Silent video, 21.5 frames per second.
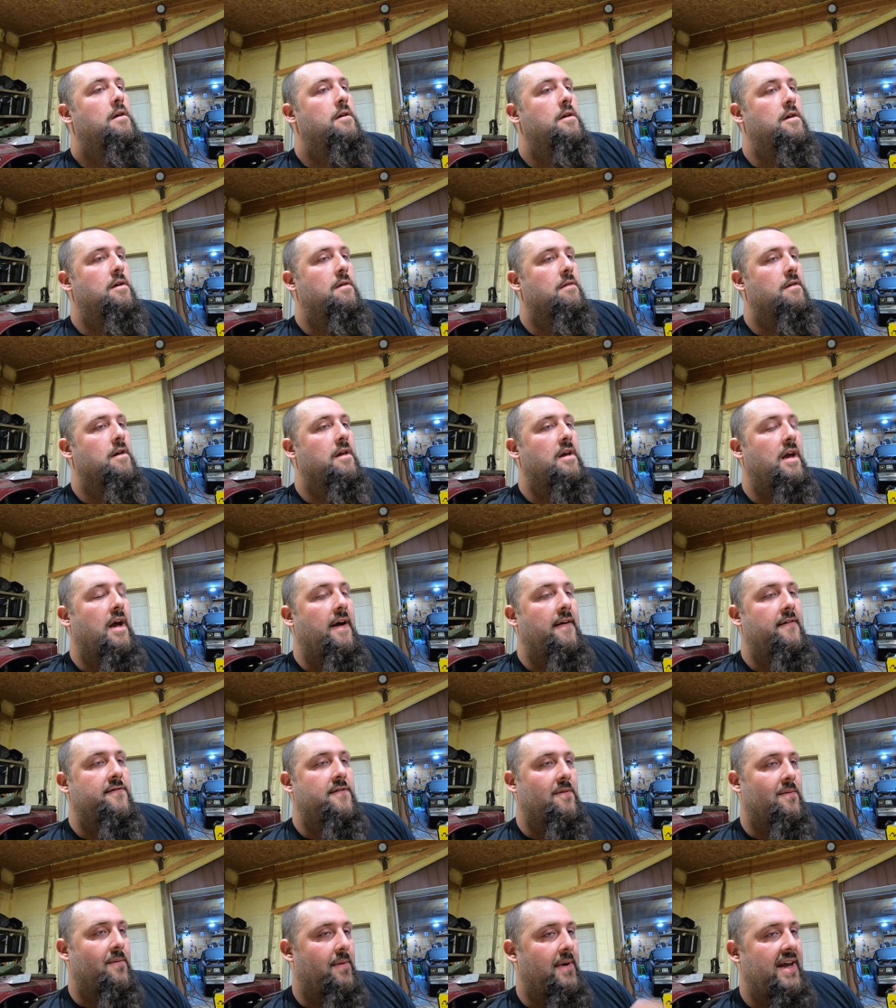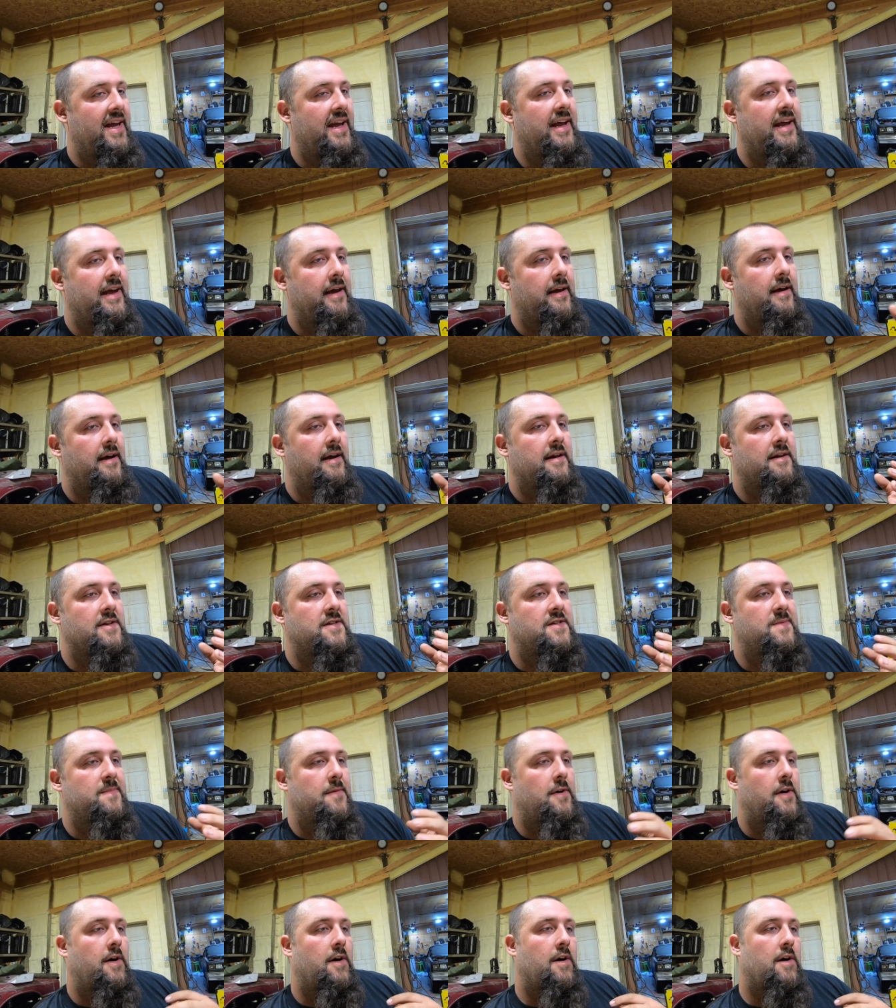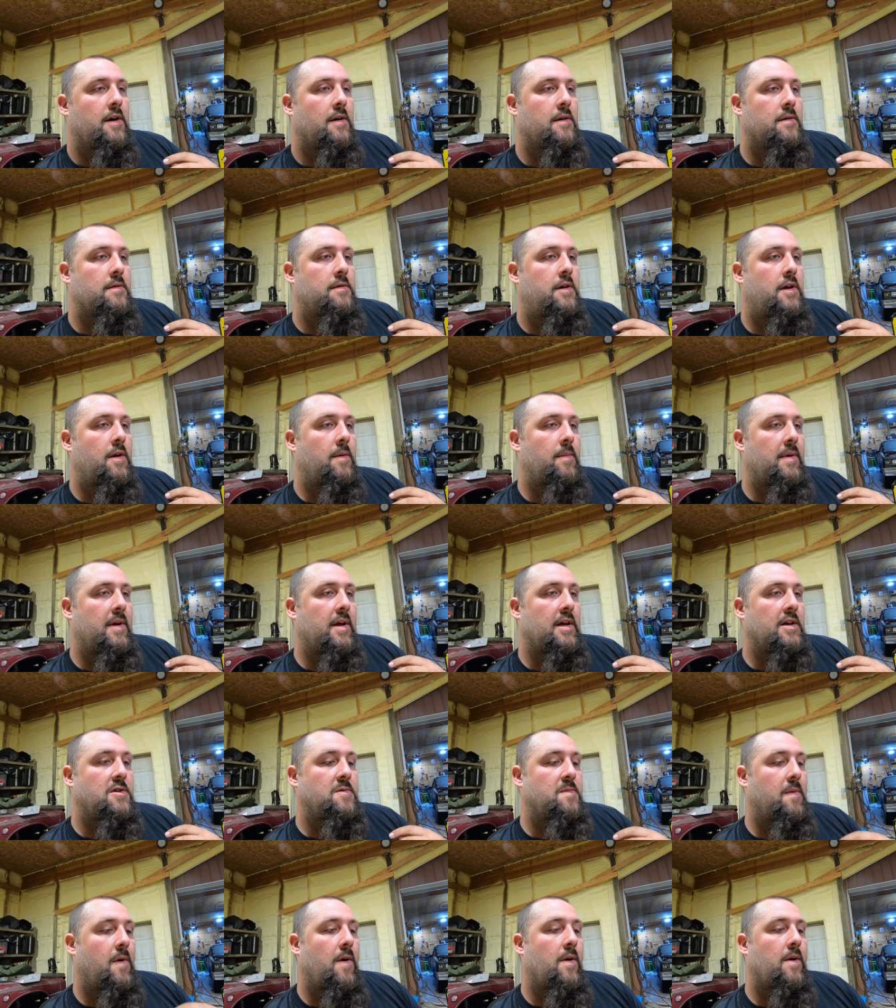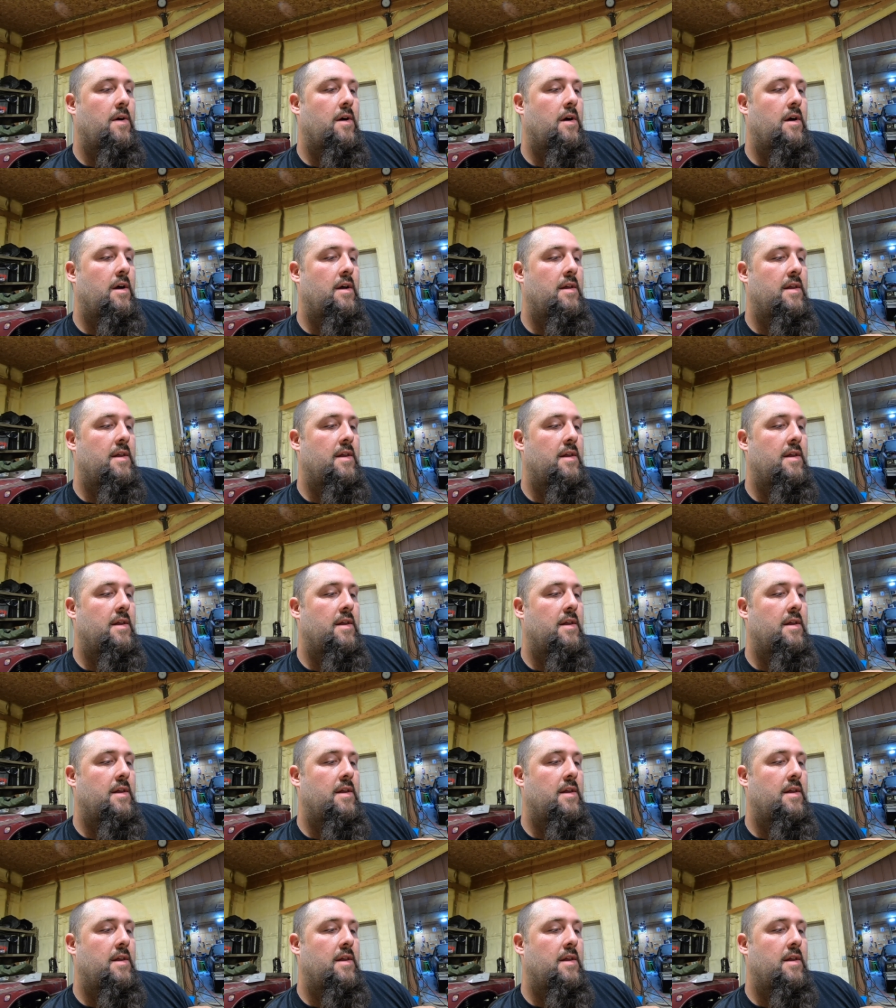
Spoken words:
you really have to wing it on a small cubic inch motor,